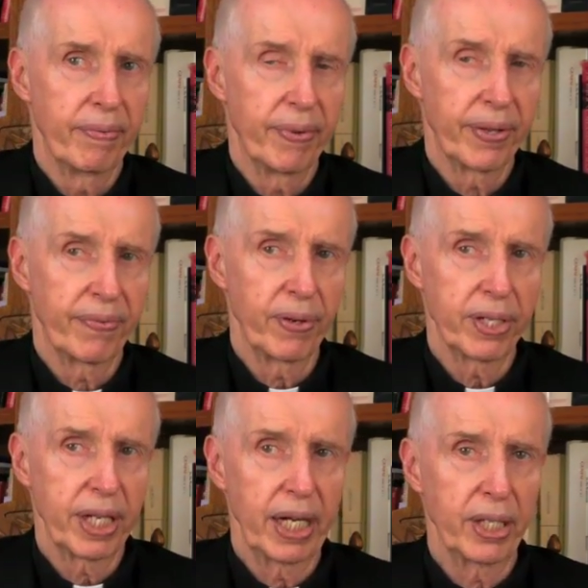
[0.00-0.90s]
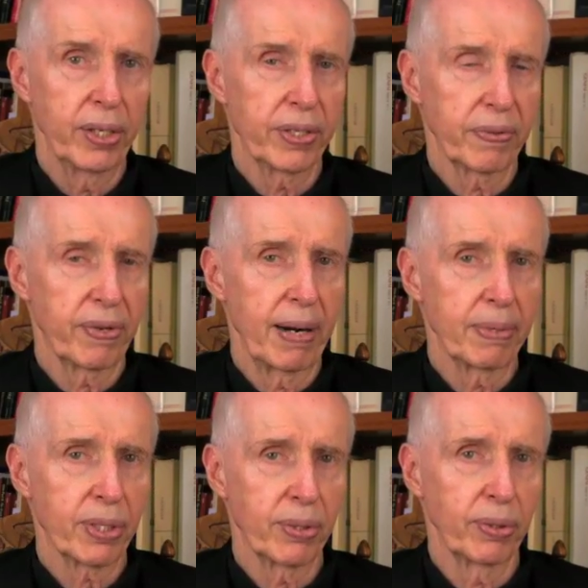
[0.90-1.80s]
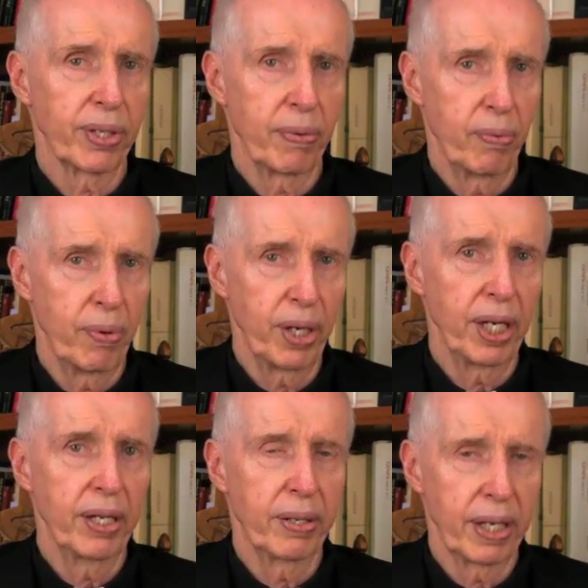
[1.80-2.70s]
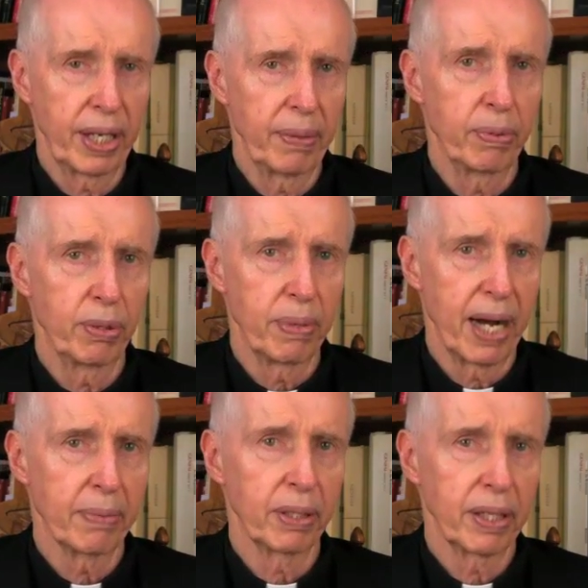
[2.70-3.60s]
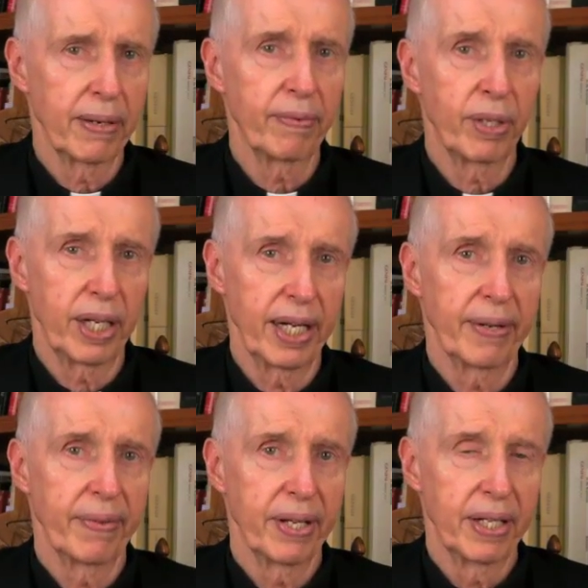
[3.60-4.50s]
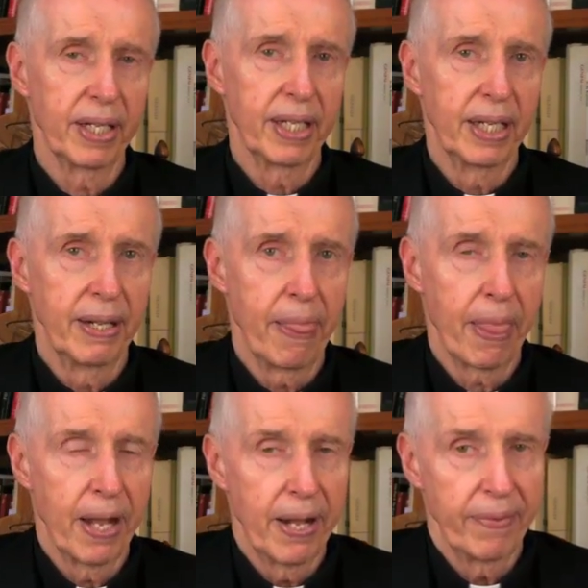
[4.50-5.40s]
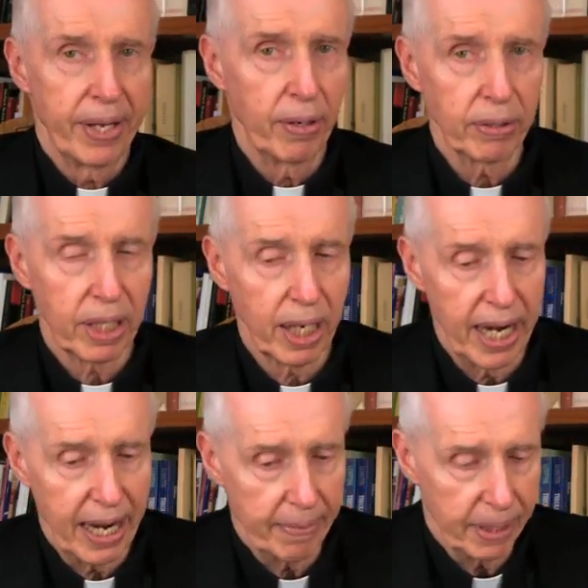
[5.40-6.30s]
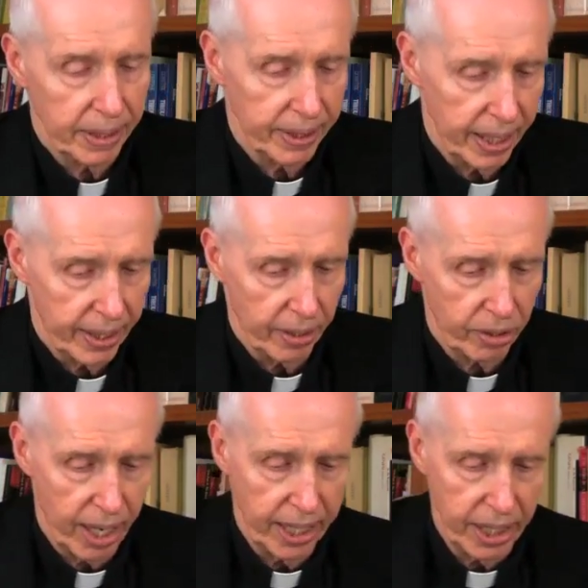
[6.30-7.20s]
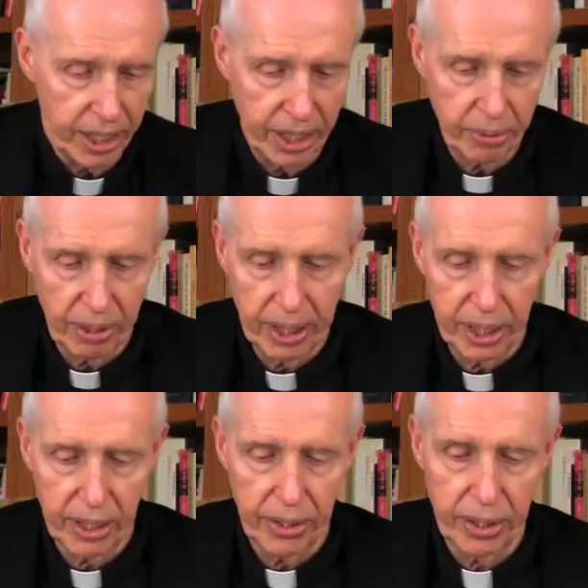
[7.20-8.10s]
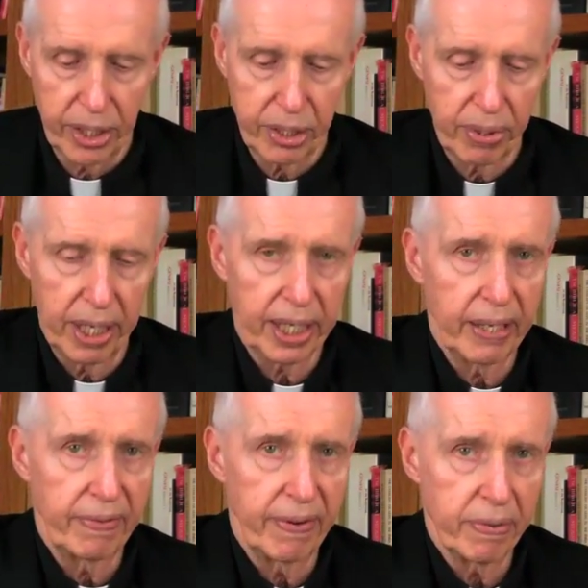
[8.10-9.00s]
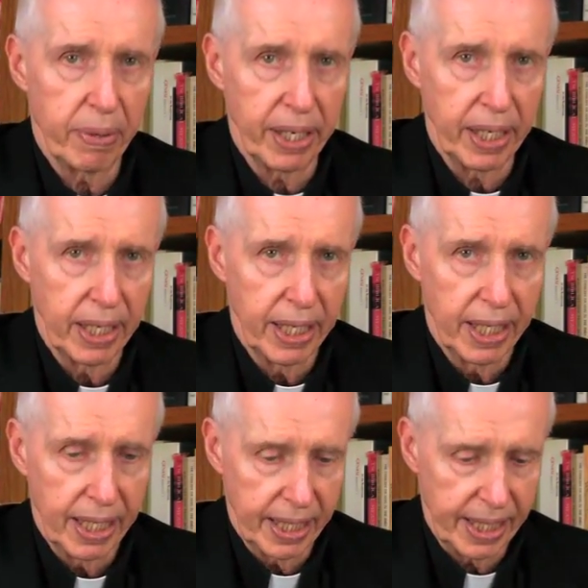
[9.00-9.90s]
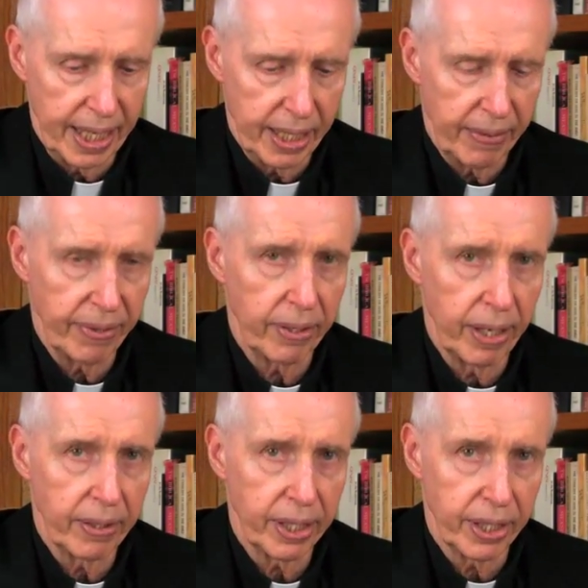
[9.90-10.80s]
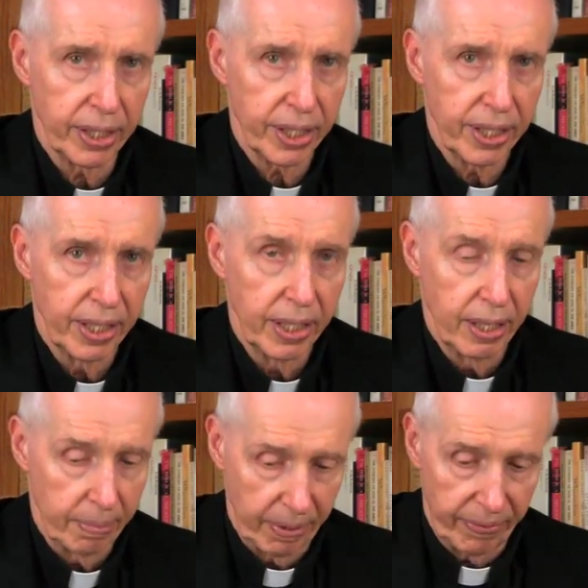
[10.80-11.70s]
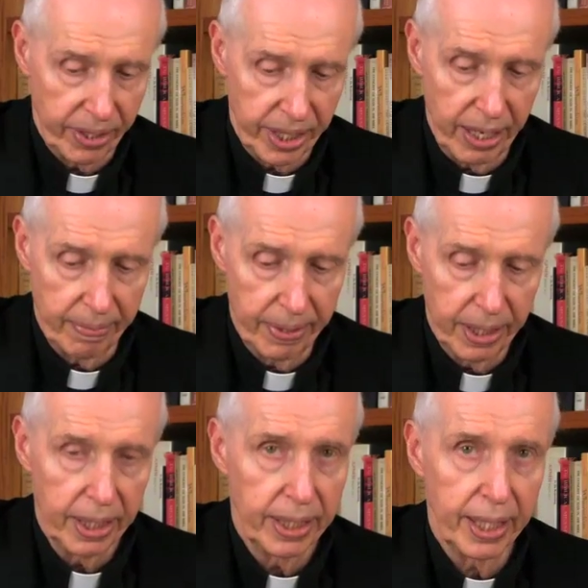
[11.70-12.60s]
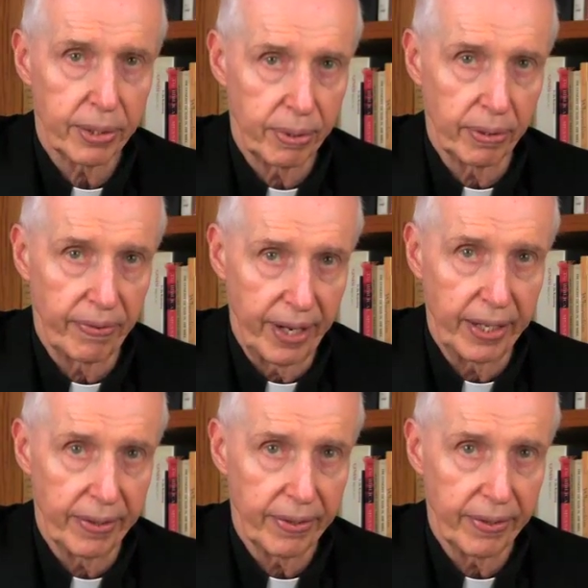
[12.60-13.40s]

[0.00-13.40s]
for the first 8 years of grammar school, they read the Hebrew Bible every day. They don't claim that they're trying to teach religion. They're just trying to give everybody a sense of their heritage. But for some, that's real faith.